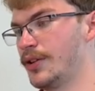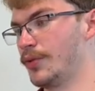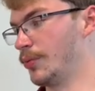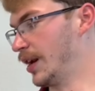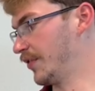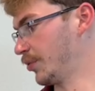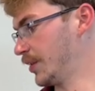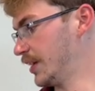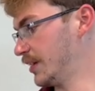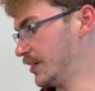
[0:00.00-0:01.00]
Whenever
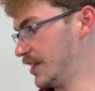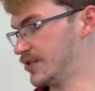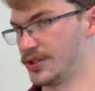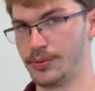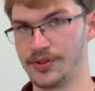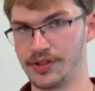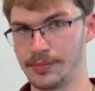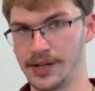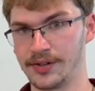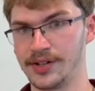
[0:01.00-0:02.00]
we did so with our
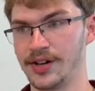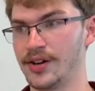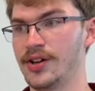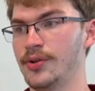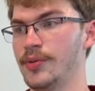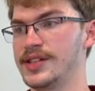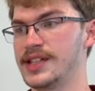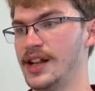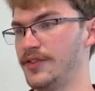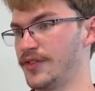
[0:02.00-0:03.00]
bottle here, we
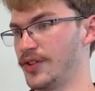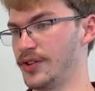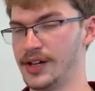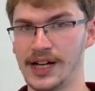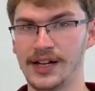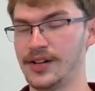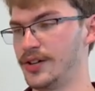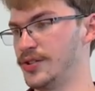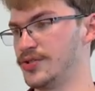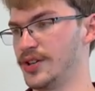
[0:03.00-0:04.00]
set it for
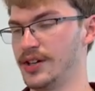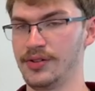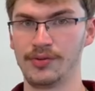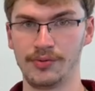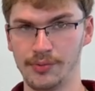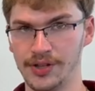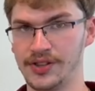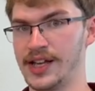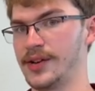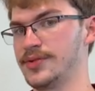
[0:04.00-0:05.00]
900,
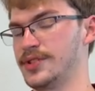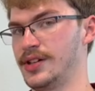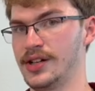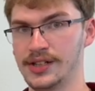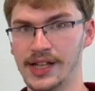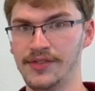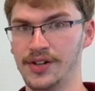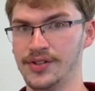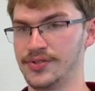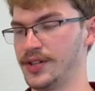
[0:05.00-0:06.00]
1000,
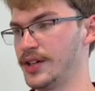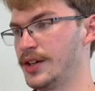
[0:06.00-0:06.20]
1100